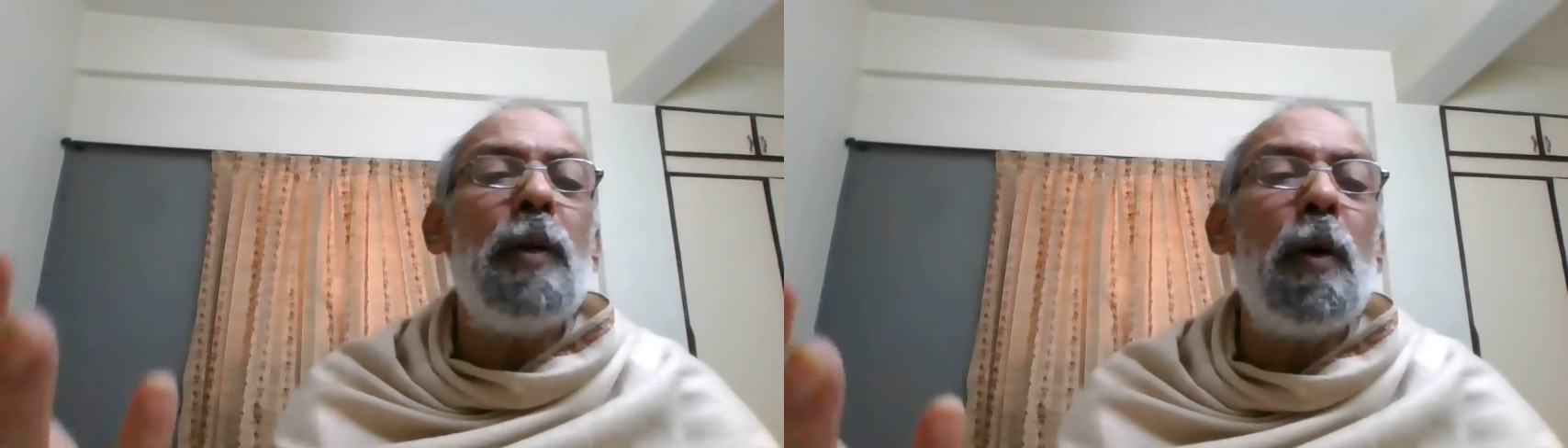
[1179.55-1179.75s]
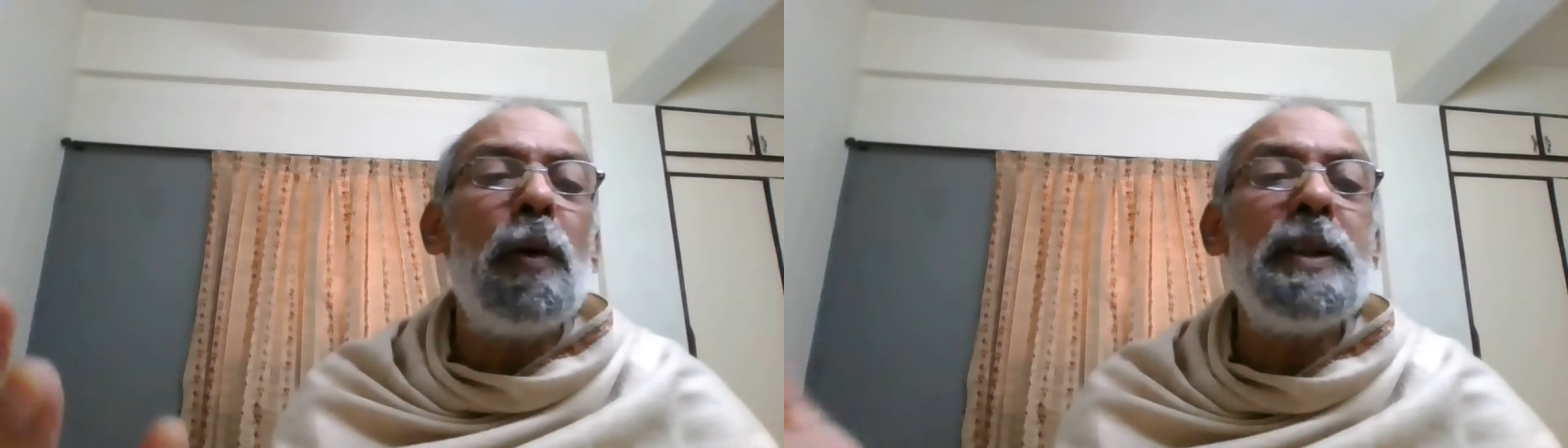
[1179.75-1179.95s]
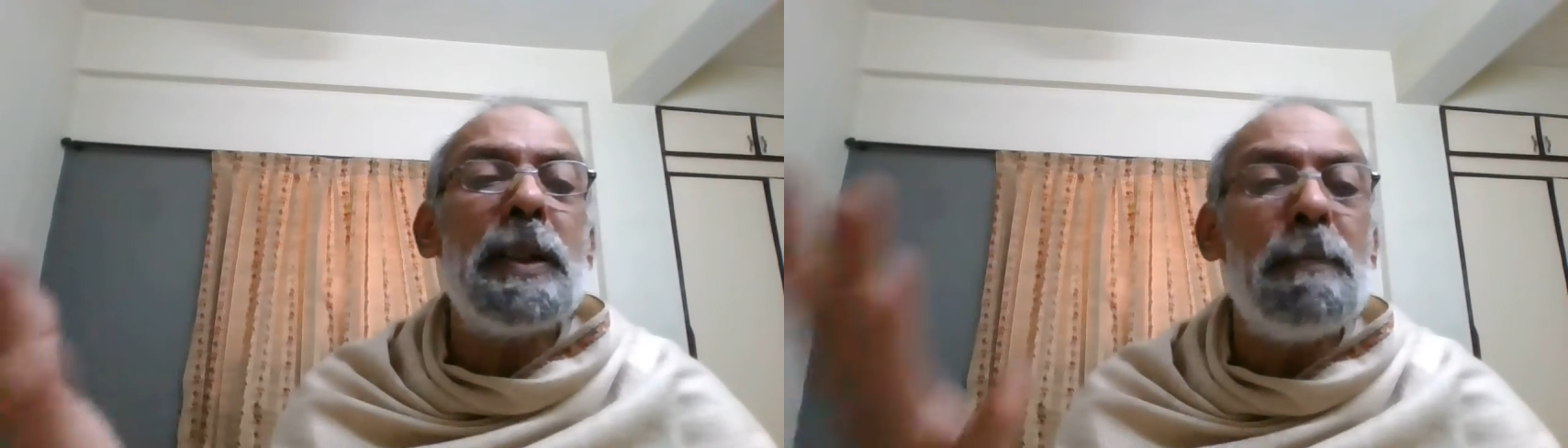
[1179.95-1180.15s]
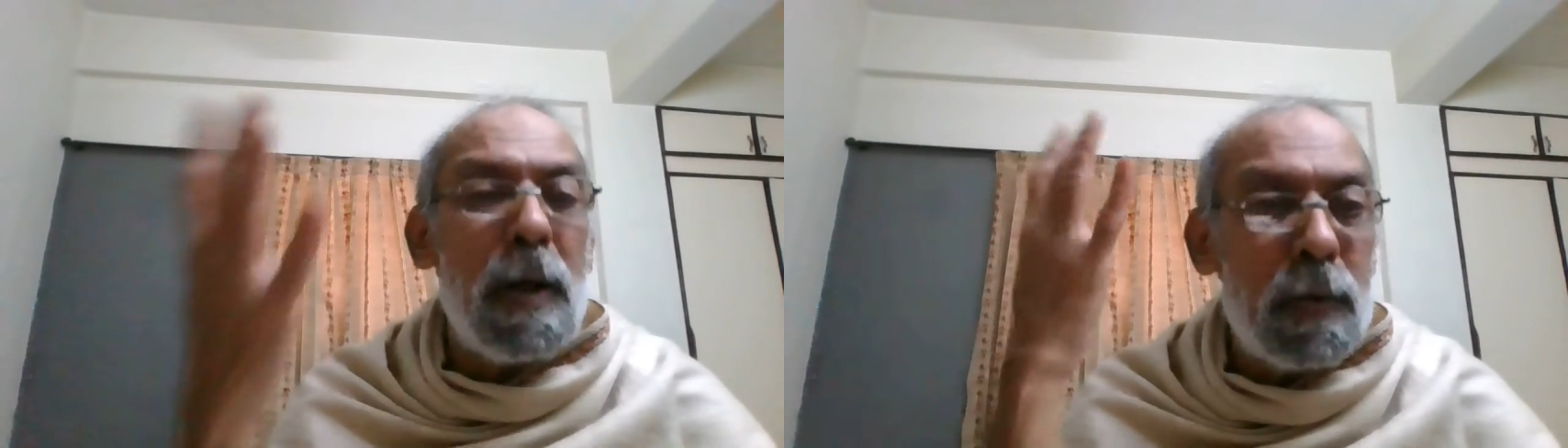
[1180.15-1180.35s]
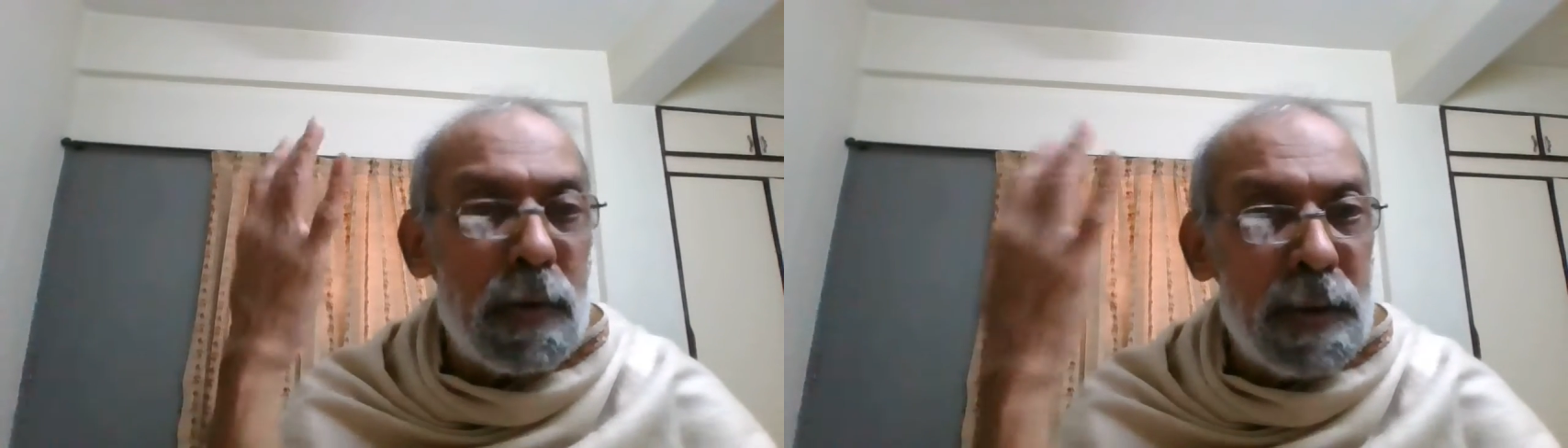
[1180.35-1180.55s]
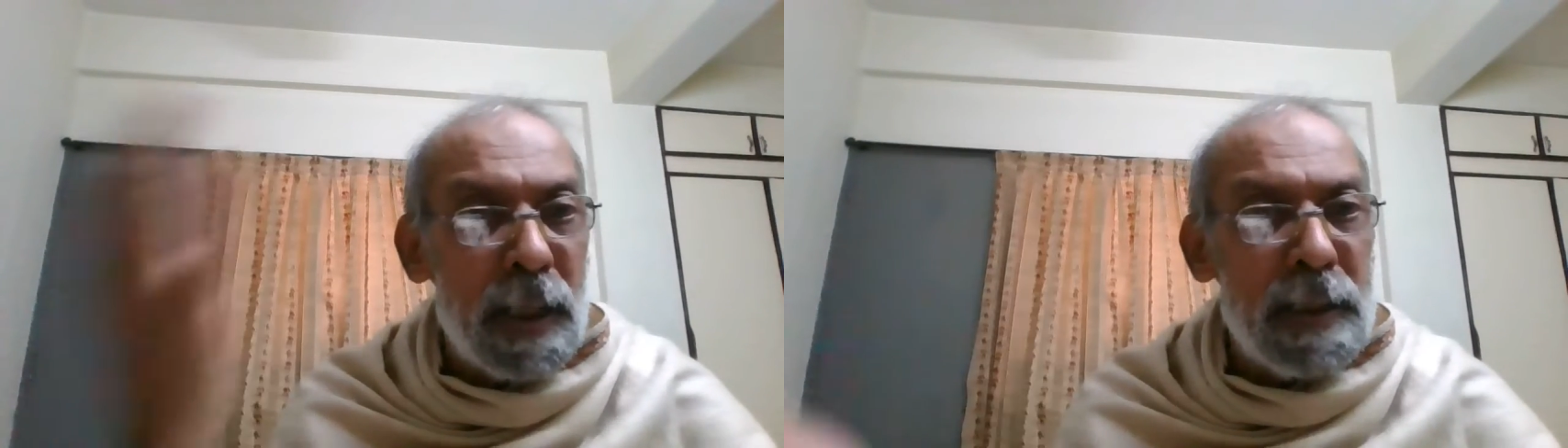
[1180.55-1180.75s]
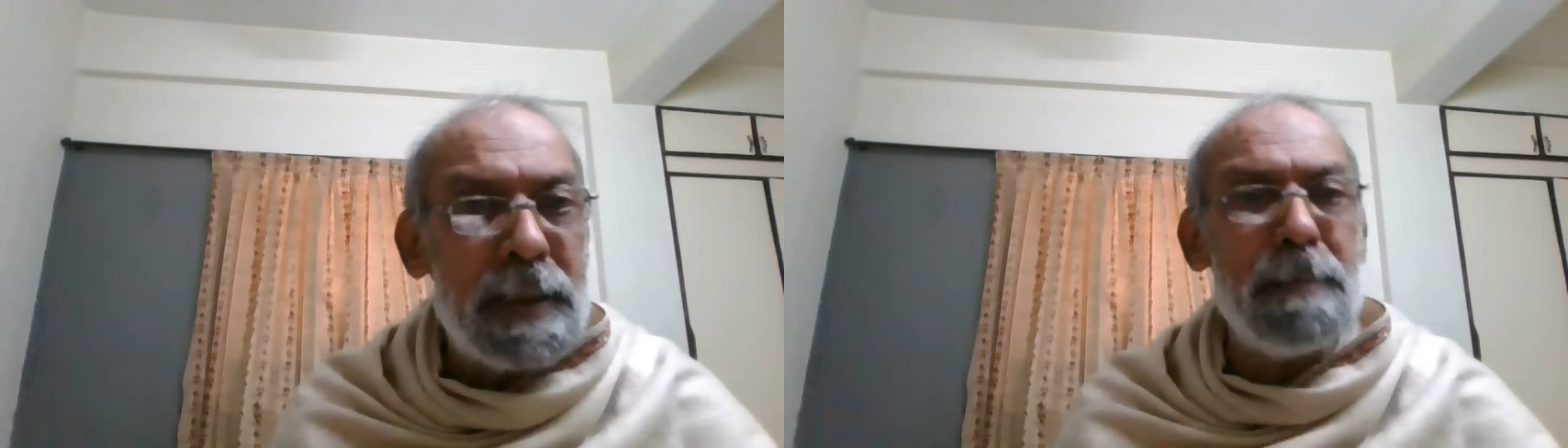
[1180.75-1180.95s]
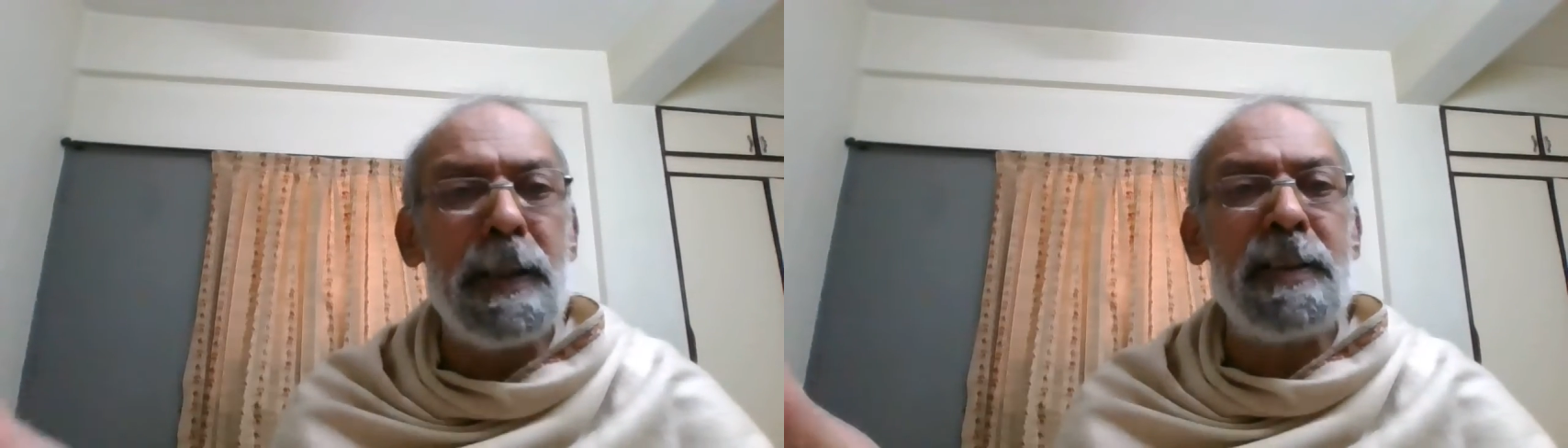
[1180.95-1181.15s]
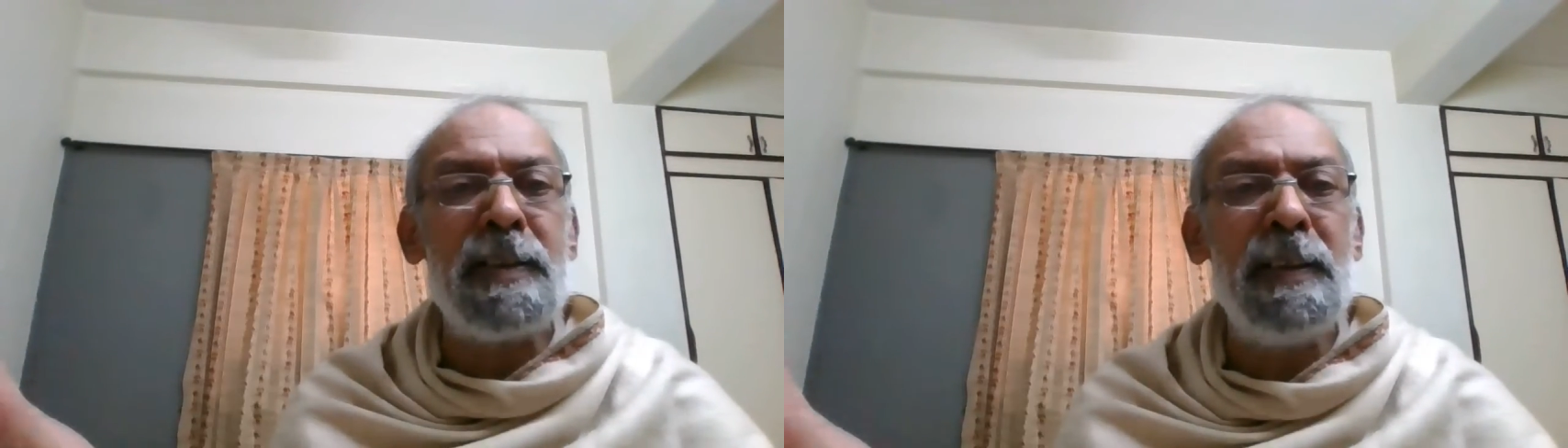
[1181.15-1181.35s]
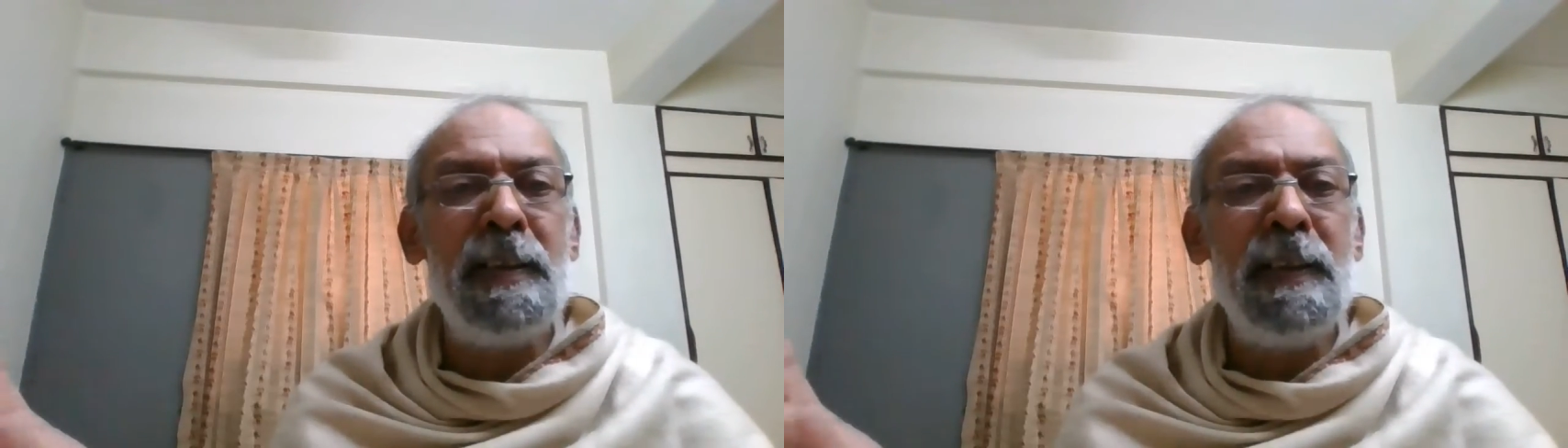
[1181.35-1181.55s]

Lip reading: knowledge about the ultimate,